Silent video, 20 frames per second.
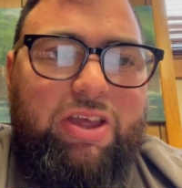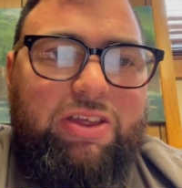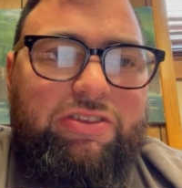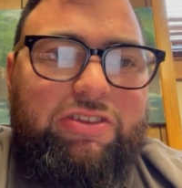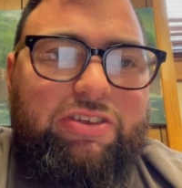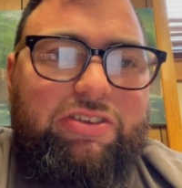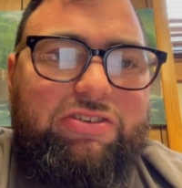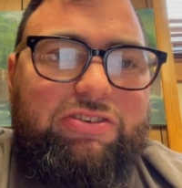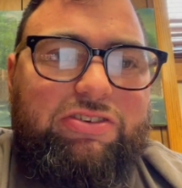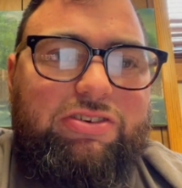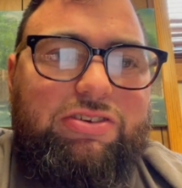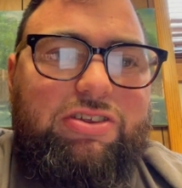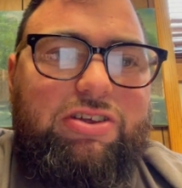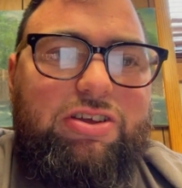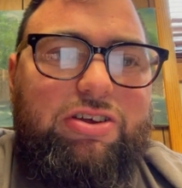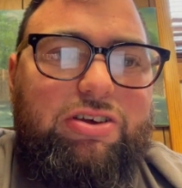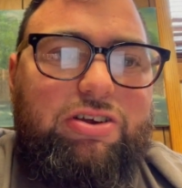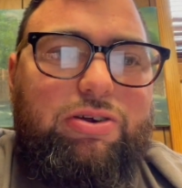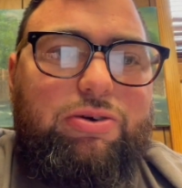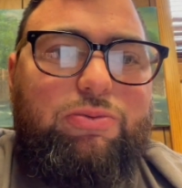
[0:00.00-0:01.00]
This
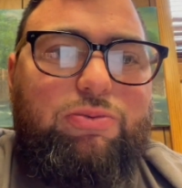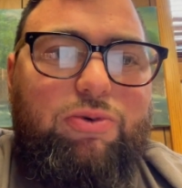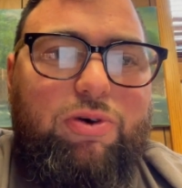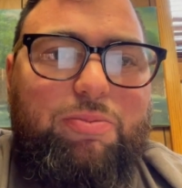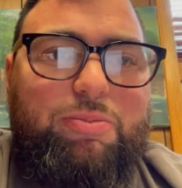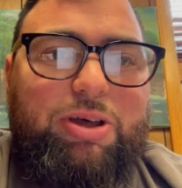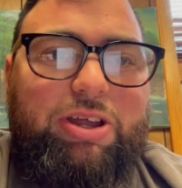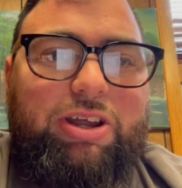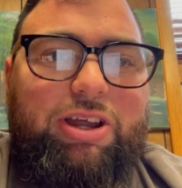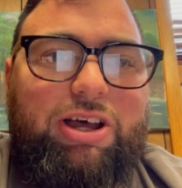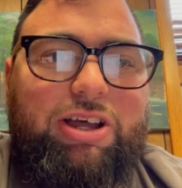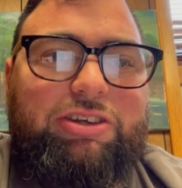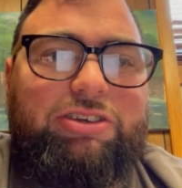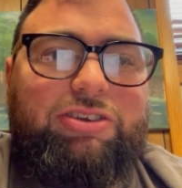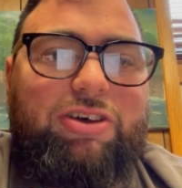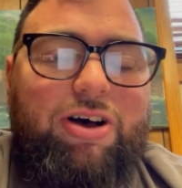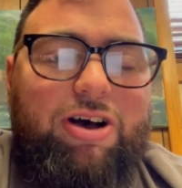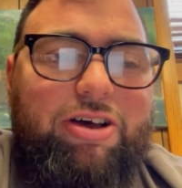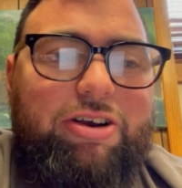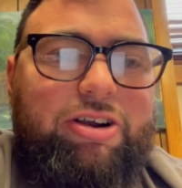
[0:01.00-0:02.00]
dear woman, a
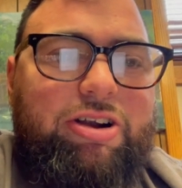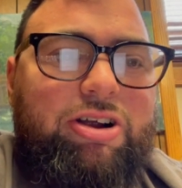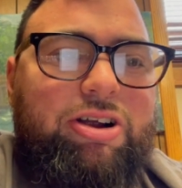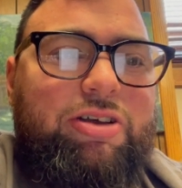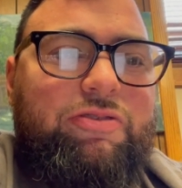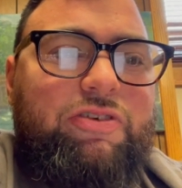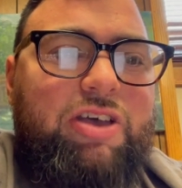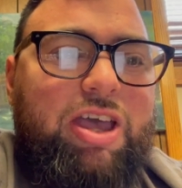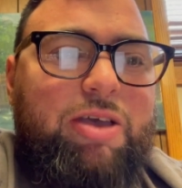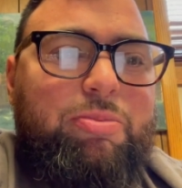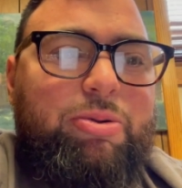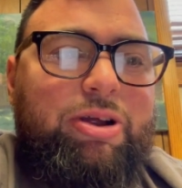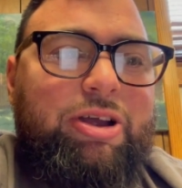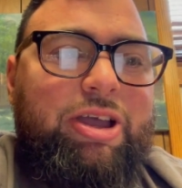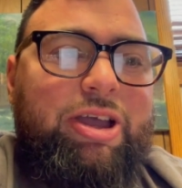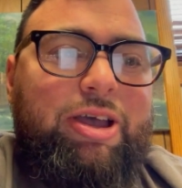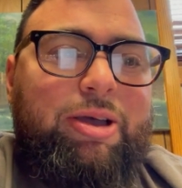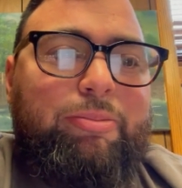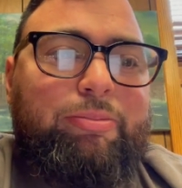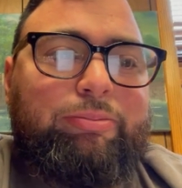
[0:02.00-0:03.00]
daughter of
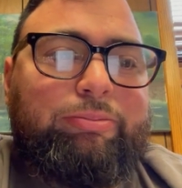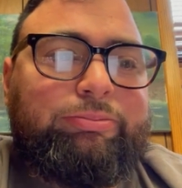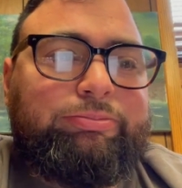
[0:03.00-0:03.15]
Abraham,